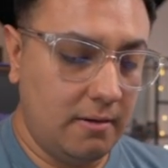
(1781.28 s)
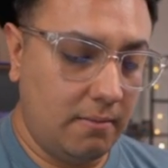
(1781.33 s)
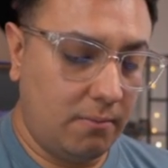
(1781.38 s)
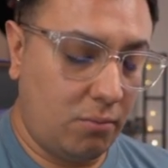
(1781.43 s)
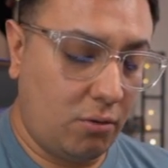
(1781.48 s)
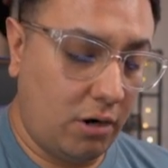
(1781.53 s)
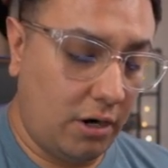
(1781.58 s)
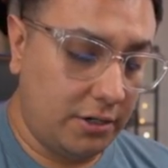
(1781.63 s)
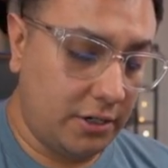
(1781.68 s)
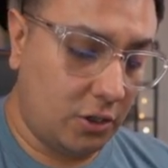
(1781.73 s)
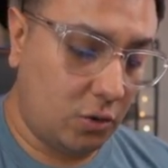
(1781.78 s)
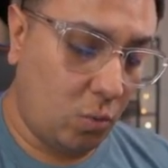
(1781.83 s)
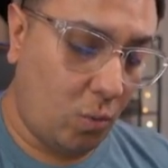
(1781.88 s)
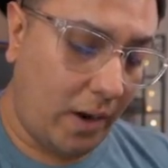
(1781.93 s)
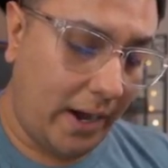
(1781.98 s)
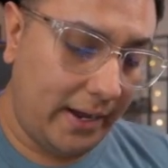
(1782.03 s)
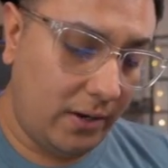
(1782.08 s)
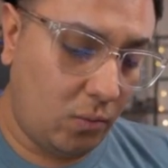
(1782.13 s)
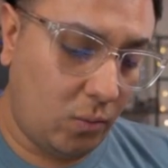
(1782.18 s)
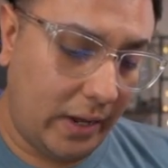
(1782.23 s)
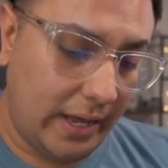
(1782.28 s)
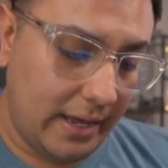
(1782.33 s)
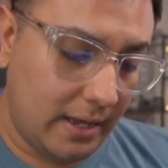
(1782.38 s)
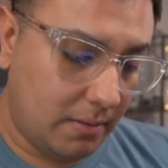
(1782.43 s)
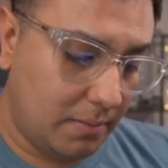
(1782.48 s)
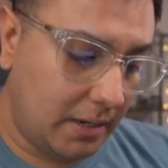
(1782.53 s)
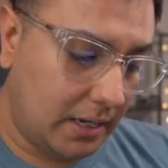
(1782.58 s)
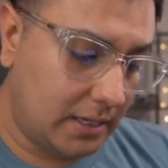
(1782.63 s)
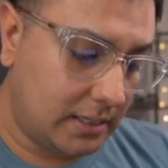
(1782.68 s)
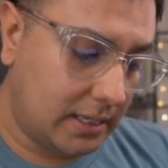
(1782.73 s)
Project Wide
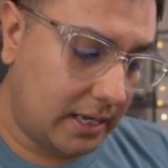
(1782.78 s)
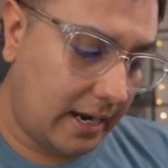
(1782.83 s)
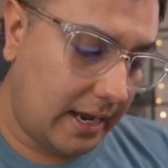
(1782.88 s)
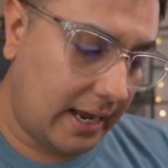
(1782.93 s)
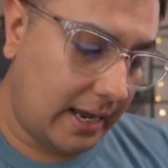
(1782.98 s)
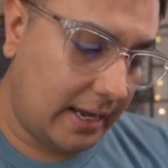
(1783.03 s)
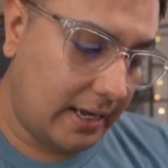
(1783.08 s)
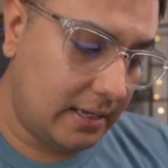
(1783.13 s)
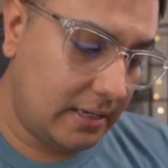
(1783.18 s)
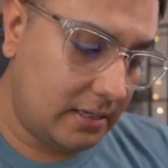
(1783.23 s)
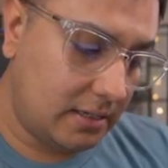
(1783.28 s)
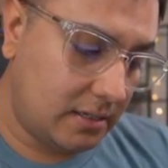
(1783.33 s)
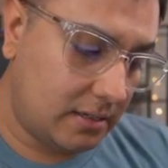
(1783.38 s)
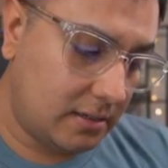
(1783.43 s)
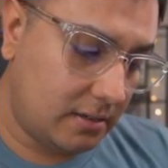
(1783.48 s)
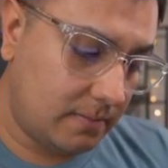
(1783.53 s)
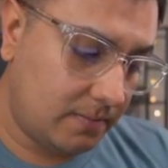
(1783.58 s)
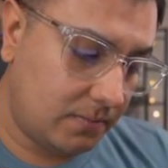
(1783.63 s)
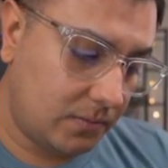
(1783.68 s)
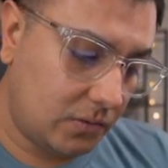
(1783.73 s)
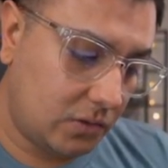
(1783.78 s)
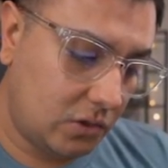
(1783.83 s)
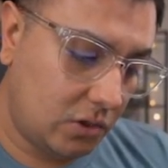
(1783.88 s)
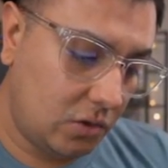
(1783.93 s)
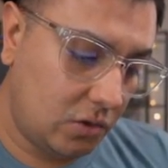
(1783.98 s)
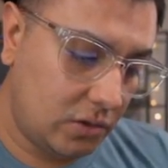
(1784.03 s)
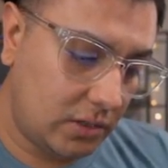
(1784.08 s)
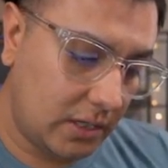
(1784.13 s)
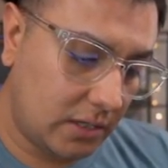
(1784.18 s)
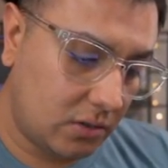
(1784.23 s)
Wake, because it has
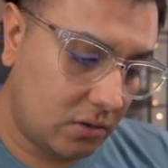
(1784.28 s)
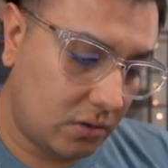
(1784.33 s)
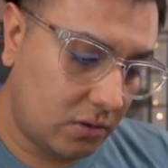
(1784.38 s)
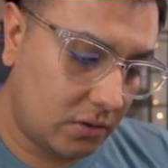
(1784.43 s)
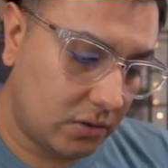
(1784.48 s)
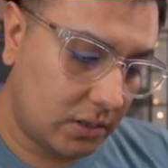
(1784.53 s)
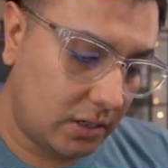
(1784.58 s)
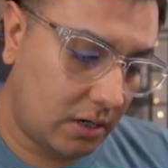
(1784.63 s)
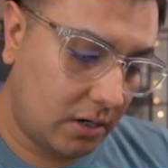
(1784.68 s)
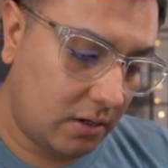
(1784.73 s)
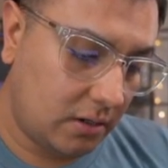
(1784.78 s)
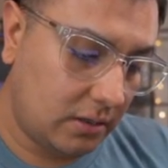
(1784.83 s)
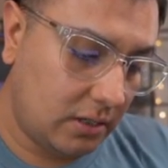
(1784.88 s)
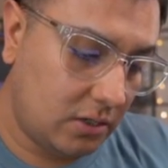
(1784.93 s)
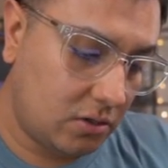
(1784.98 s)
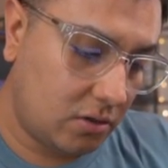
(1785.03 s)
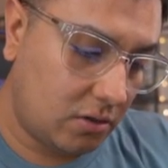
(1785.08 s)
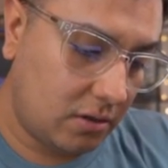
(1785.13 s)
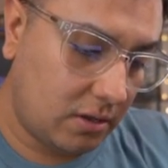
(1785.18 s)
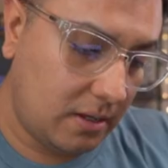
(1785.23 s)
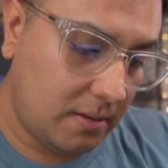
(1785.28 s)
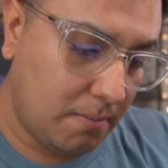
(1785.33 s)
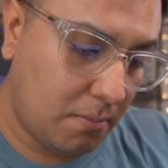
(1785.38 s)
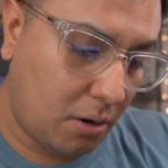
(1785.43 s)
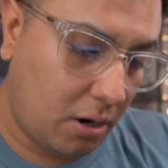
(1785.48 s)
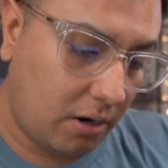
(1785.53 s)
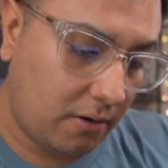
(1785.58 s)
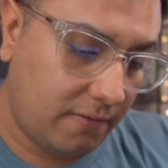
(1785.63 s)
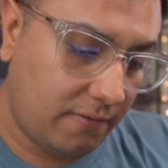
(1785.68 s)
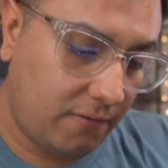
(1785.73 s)
2 Sentinels here, and these are the
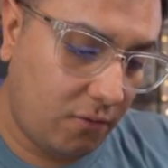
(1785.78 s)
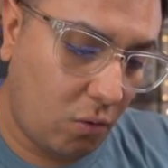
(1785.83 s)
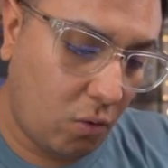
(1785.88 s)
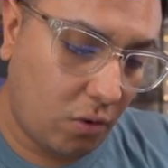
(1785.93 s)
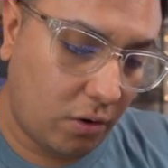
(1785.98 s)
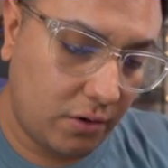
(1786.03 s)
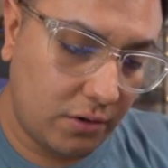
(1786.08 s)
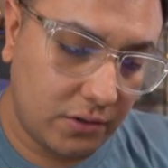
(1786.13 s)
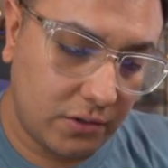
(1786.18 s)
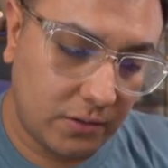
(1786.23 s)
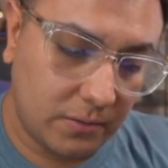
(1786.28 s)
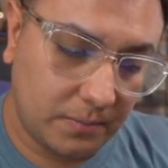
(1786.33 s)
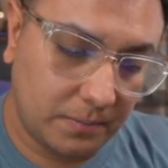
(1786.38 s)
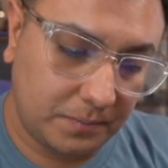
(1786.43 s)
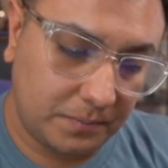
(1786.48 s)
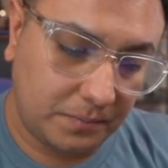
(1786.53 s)
Mark 4s.